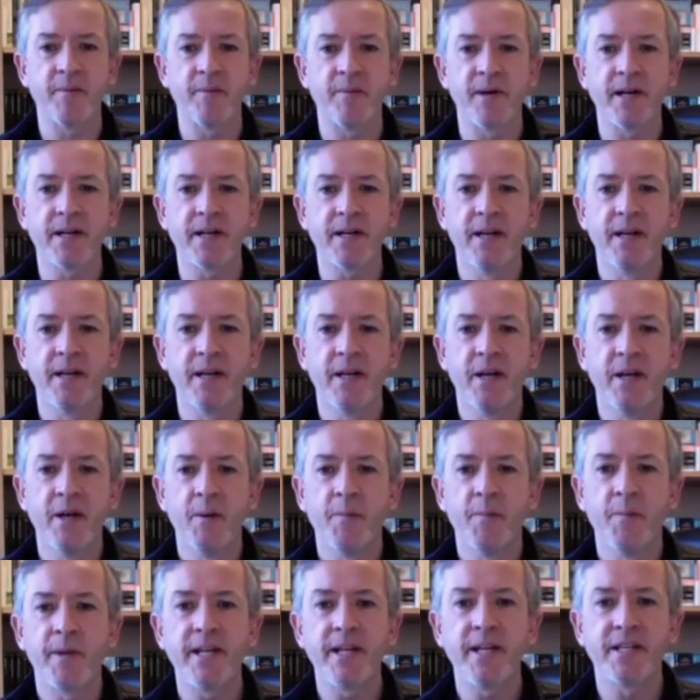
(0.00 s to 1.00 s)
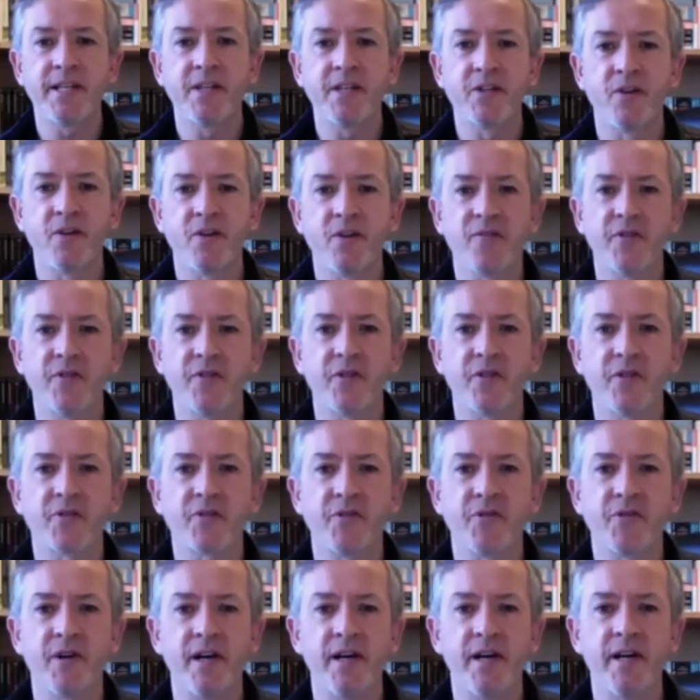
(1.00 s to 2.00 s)
but pieces often
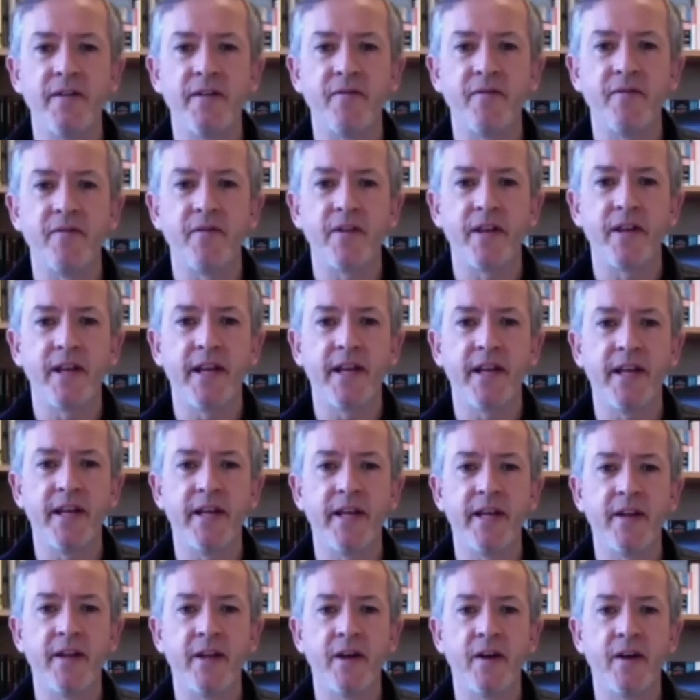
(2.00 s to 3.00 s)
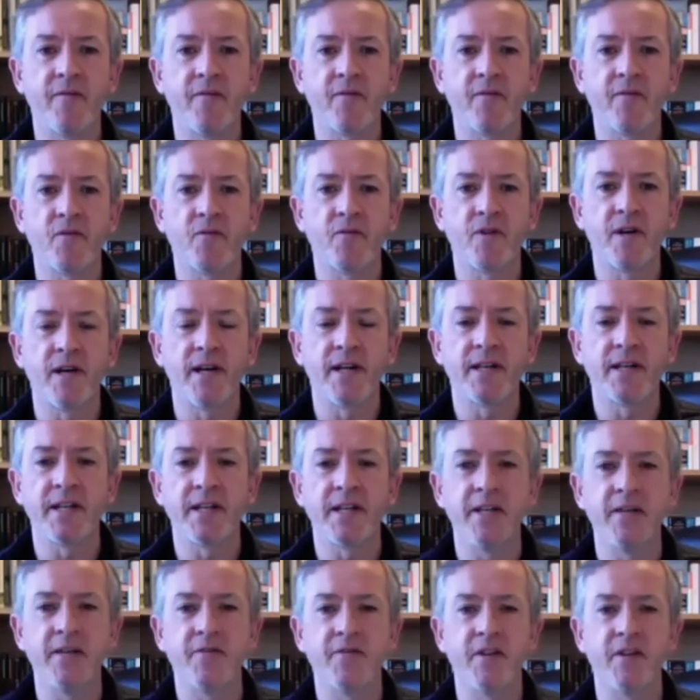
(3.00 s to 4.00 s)
thrive in a
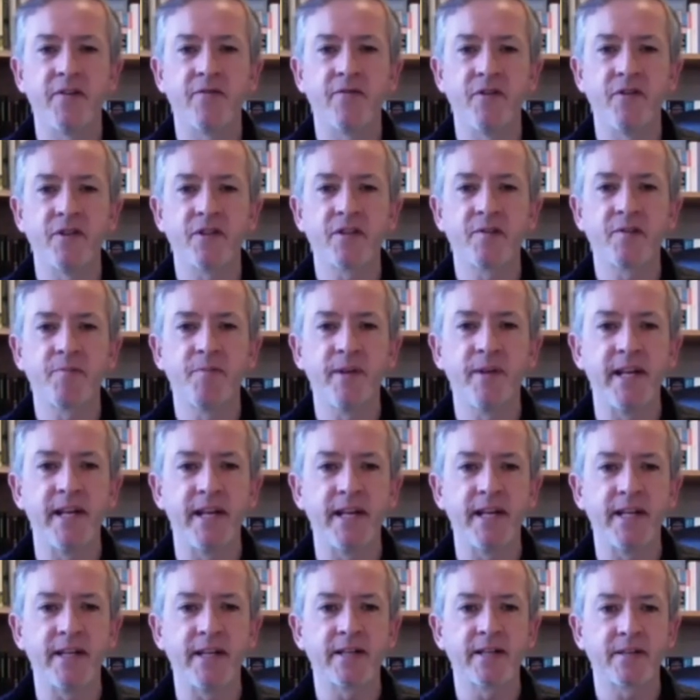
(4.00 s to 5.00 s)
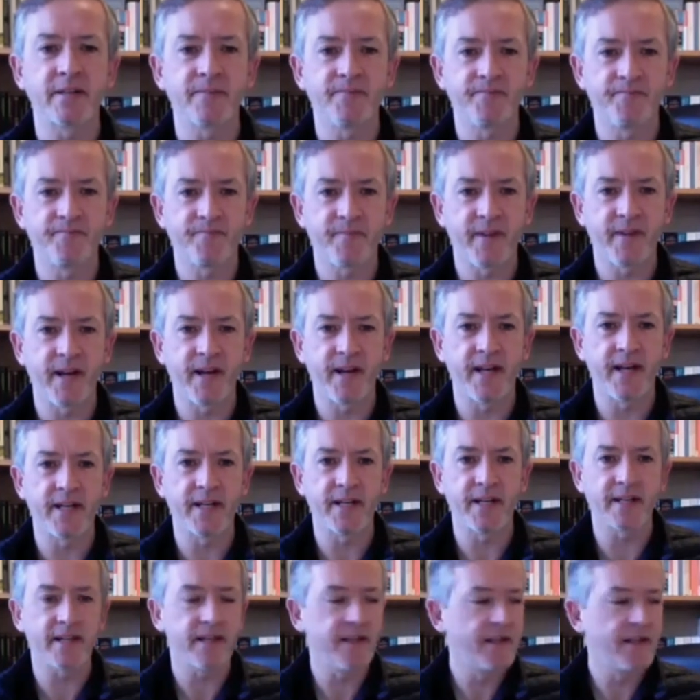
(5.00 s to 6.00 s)
variety of different speeds.
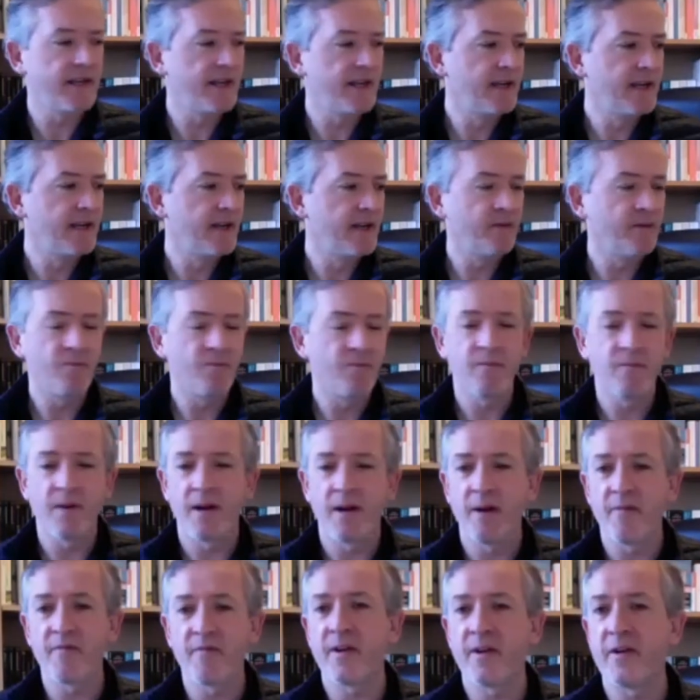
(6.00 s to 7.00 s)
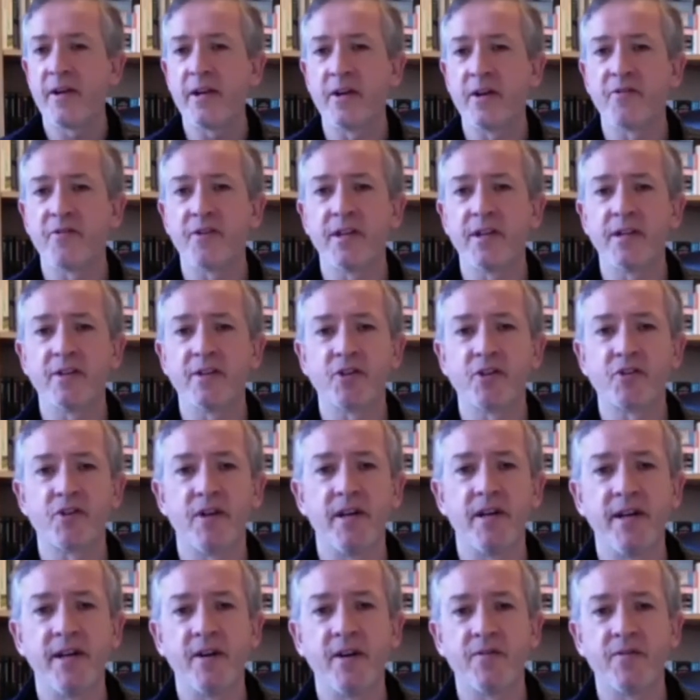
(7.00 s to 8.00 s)
And a very good thing to
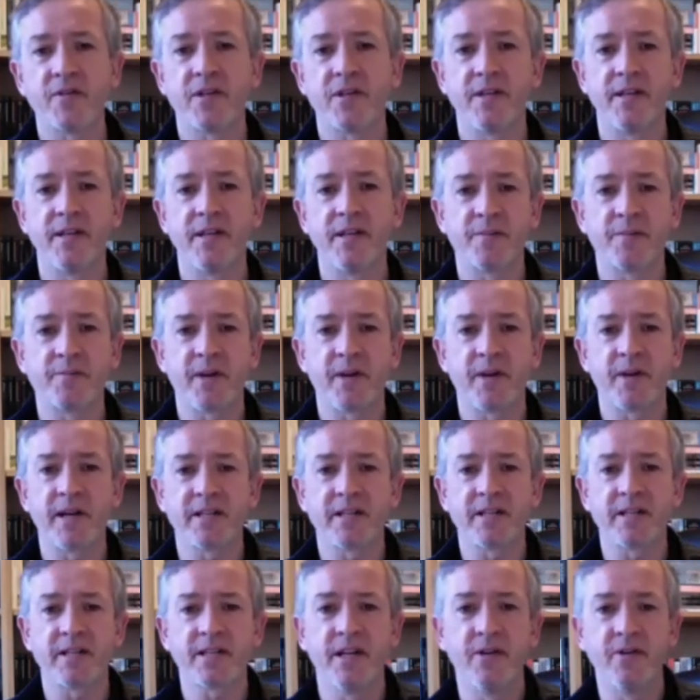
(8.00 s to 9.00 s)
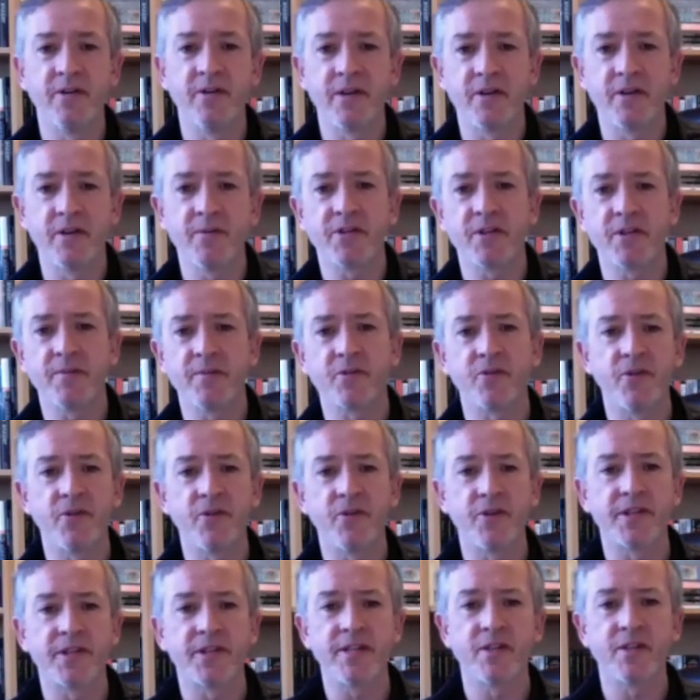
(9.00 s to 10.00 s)
try, obviously, is to practice slowly, which I'm sure
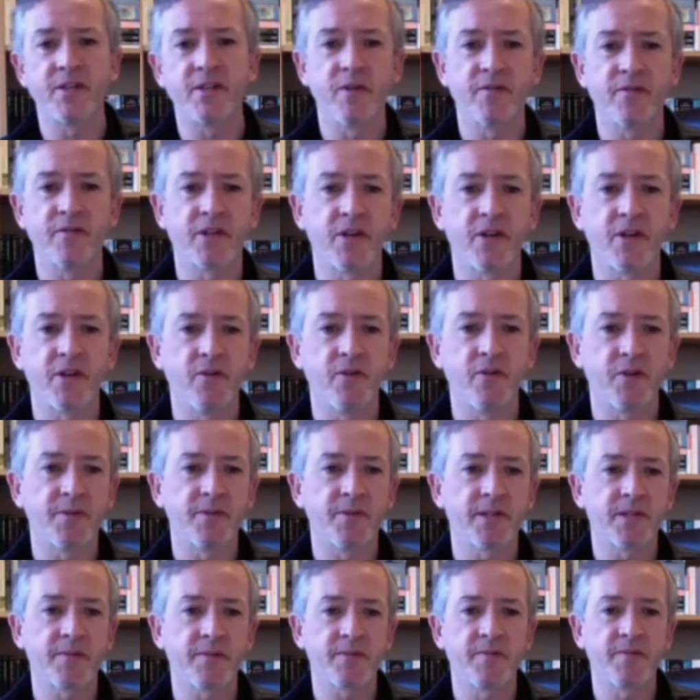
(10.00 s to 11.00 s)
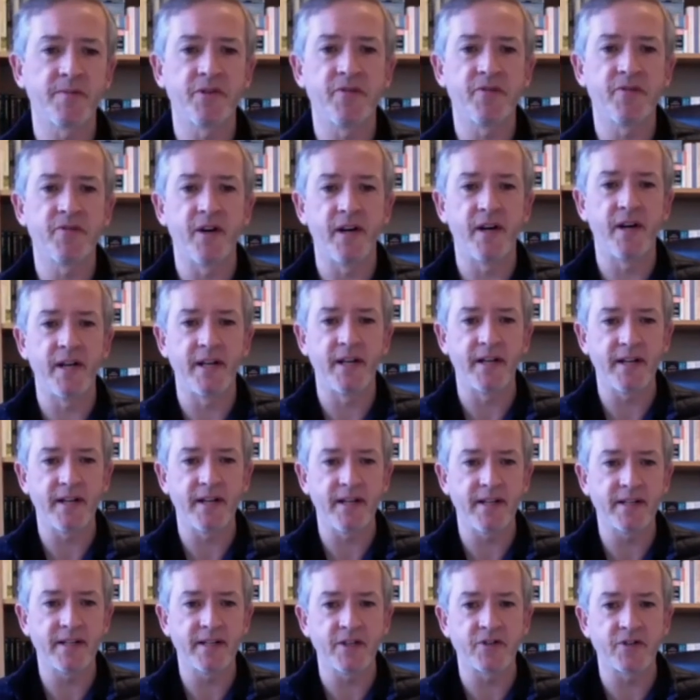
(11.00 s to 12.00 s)
your teachers would have told you. But sometimes you find
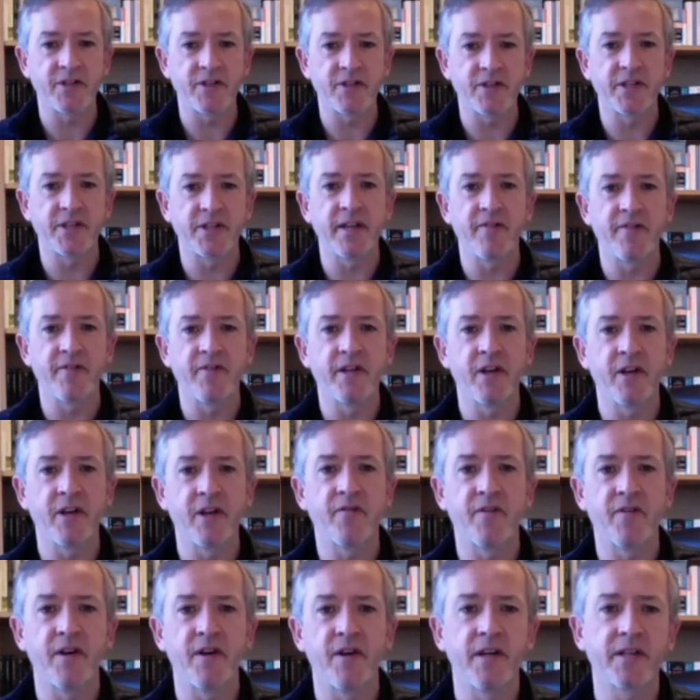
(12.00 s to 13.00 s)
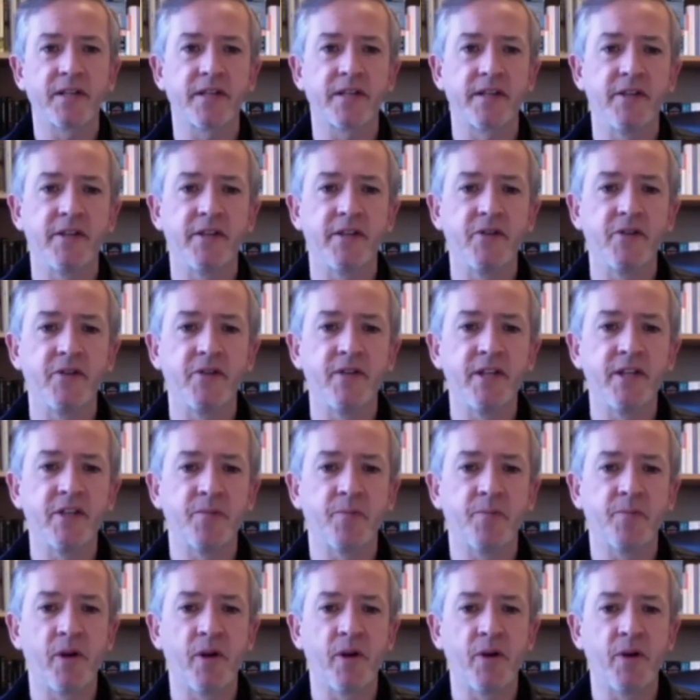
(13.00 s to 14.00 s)
it's interesting if you go faster, you reach a
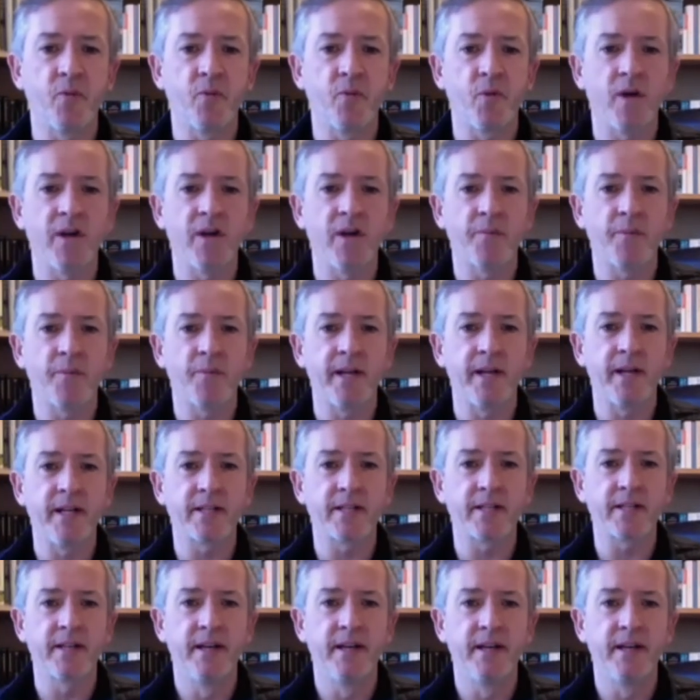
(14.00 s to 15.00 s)
point where the piece